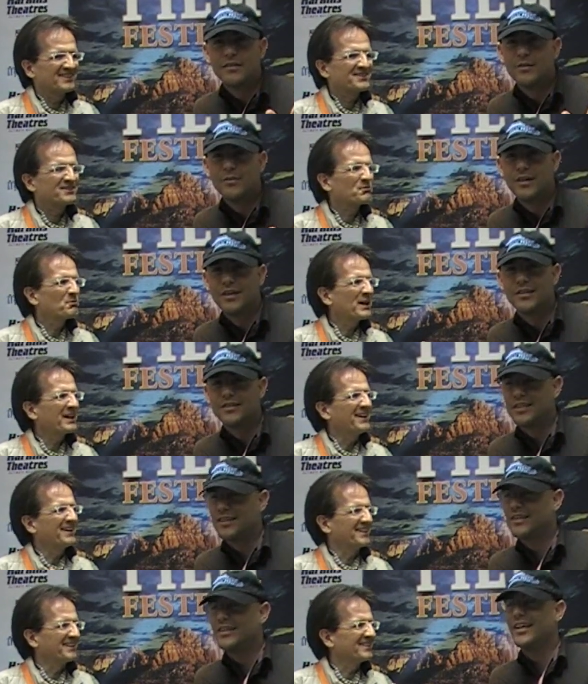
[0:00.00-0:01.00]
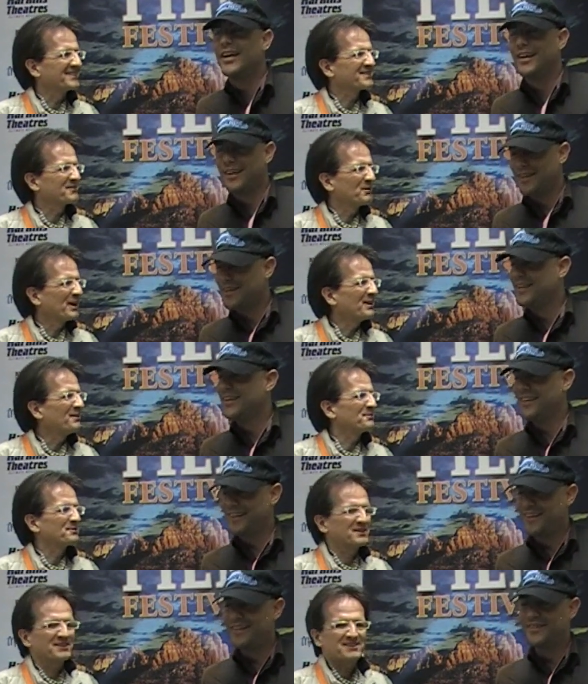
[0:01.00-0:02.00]
Speaker 1: It's swinging. It's
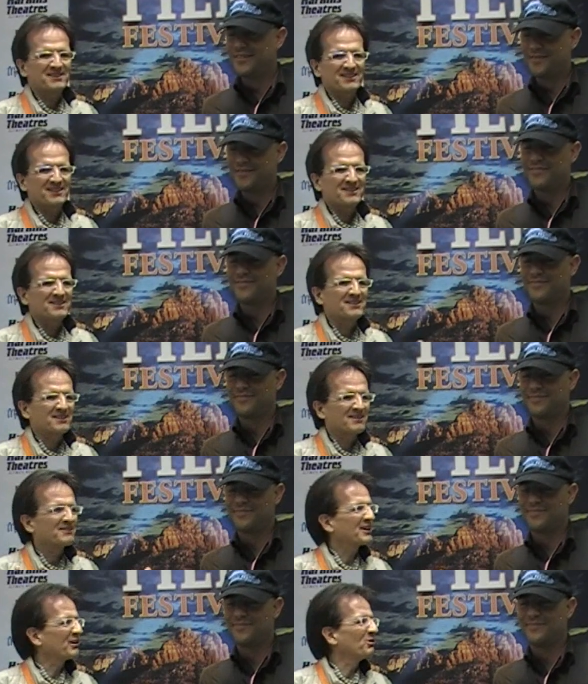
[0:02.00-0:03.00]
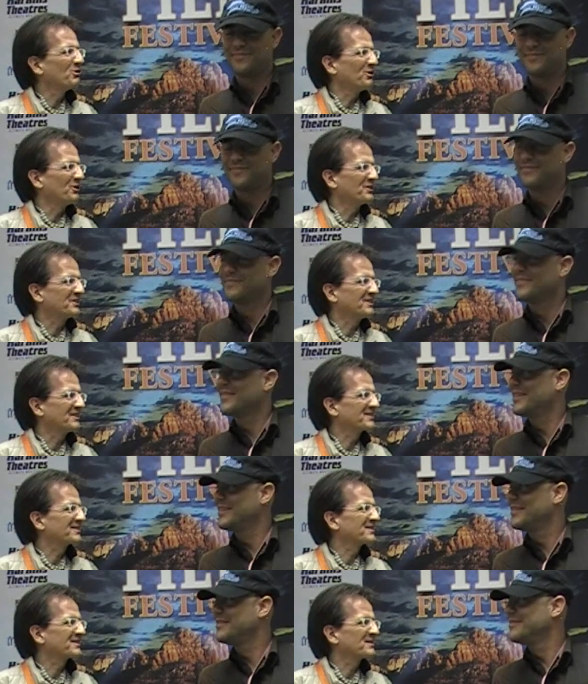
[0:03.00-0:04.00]
waves. Yeah. It's it's celluloid.
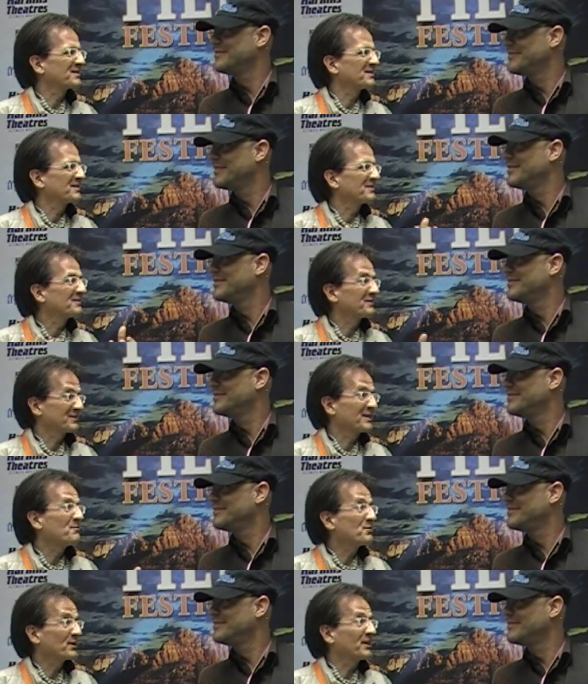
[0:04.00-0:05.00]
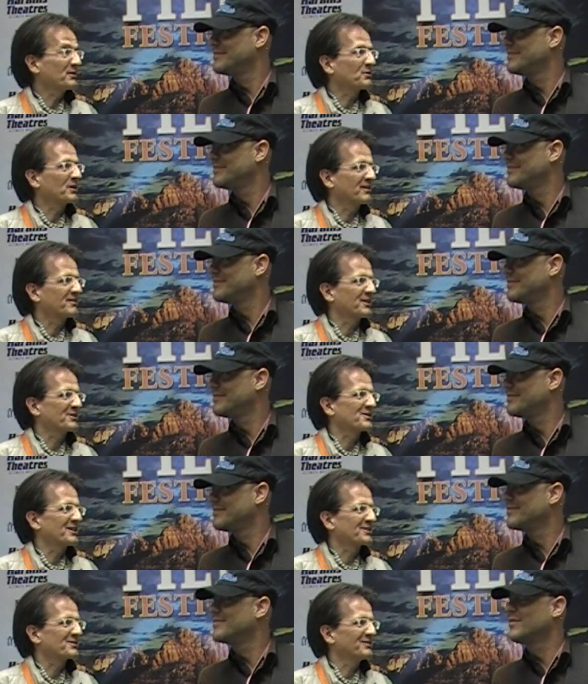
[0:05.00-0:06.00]
It's something that you can
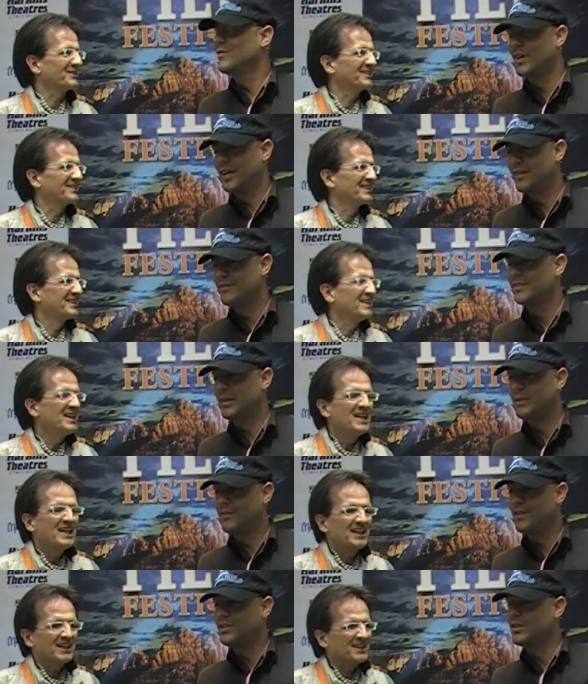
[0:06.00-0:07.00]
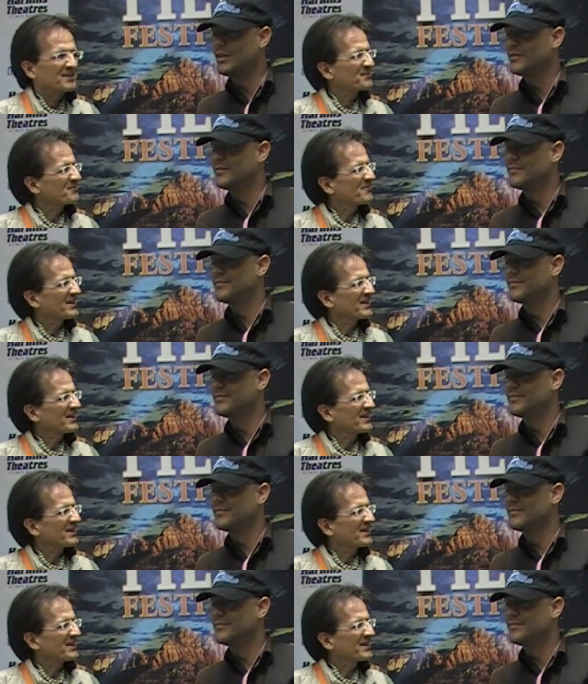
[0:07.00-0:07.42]
touch actually. Right. Something physical.